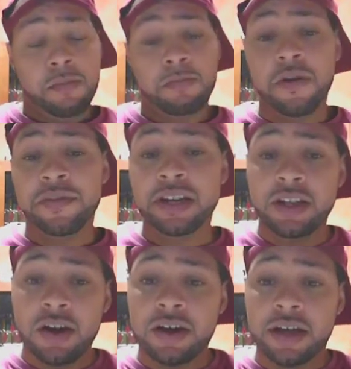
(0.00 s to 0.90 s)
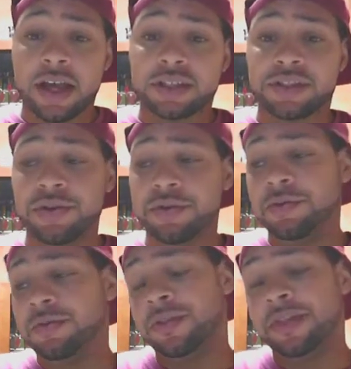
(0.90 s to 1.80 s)
Moving along
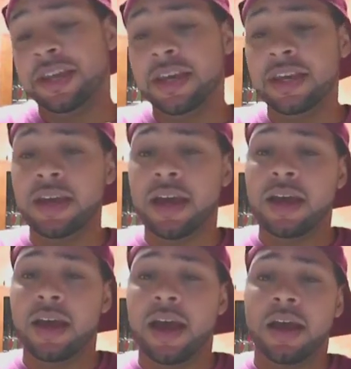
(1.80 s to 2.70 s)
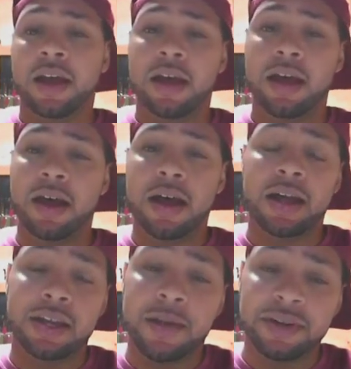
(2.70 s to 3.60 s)
to the uh,
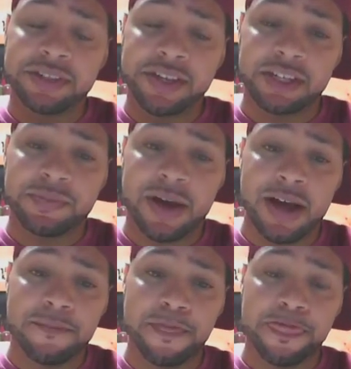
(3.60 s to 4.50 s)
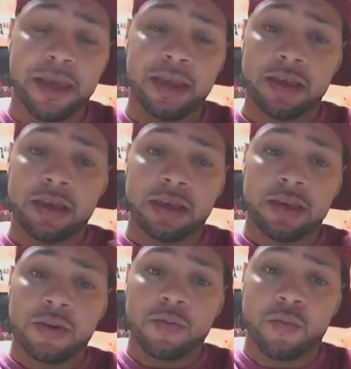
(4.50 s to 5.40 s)
number six spot
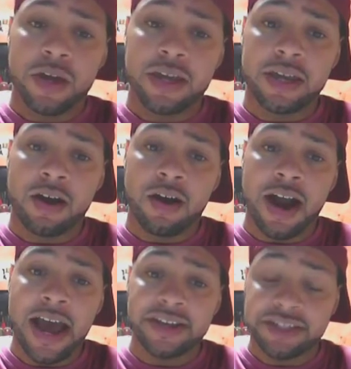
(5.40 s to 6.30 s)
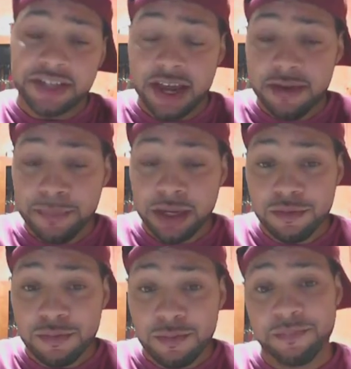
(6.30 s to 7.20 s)
we are at Shay and
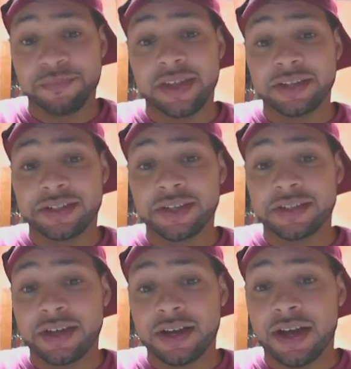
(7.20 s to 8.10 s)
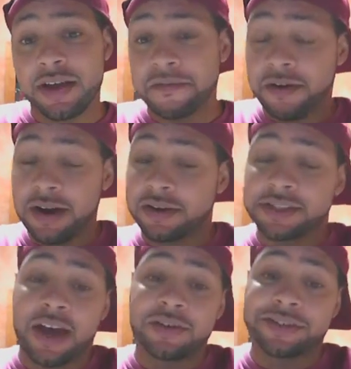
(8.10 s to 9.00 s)
Blue. This is a, a,
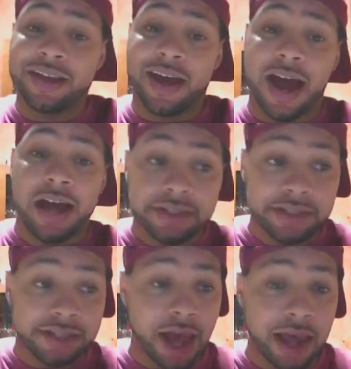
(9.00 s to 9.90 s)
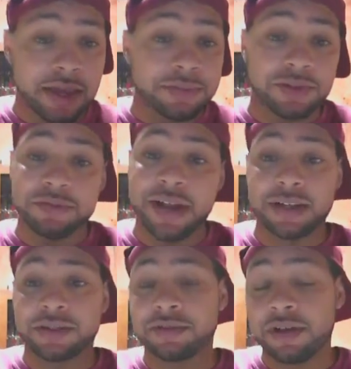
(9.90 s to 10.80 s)
fragrance house that I just got hit to
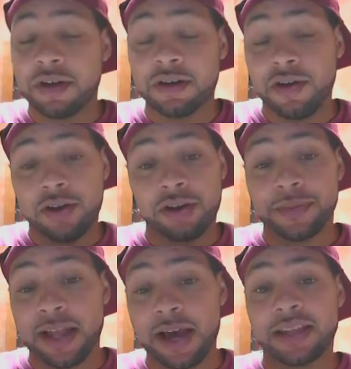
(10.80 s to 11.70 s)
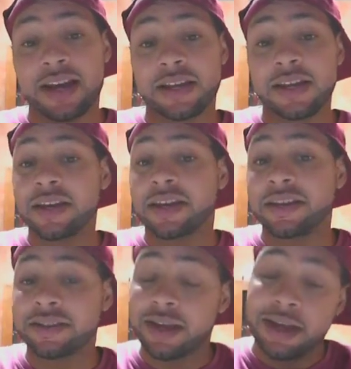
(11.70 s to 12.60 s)
not too long ago, and I'm glad that I did
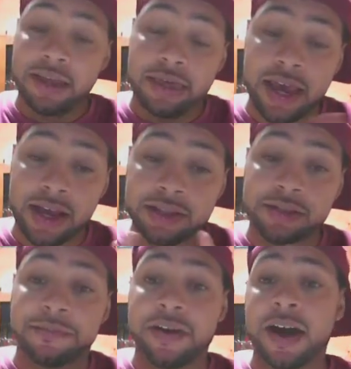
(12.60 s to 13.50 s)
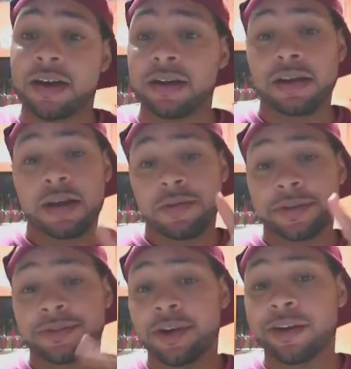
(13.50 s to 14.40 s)
because they got some fire. But
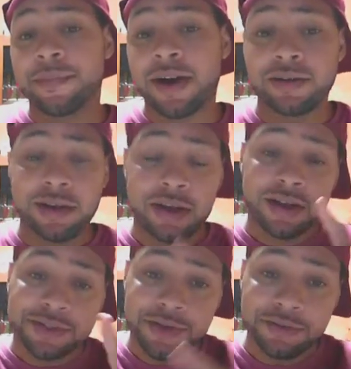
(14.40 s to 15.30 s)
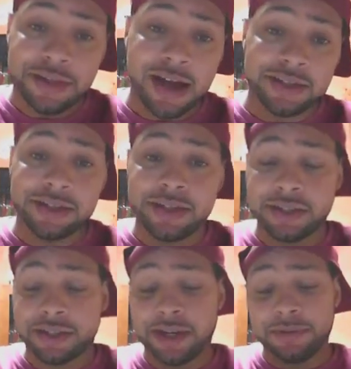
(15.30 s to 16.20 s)
I'm talking about
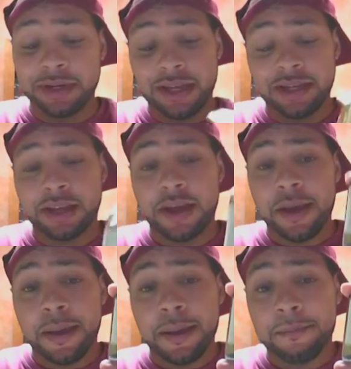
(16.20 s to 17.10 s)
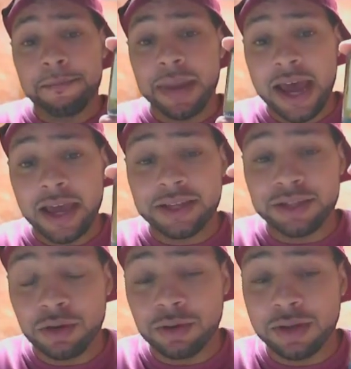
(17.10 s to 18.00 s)
2016 release Black
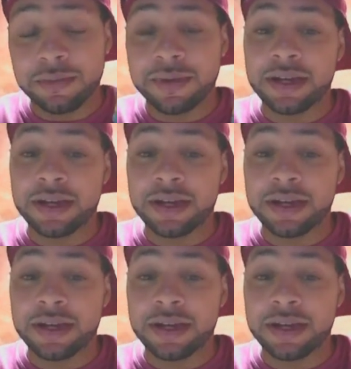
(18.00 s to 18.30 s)
Tulip.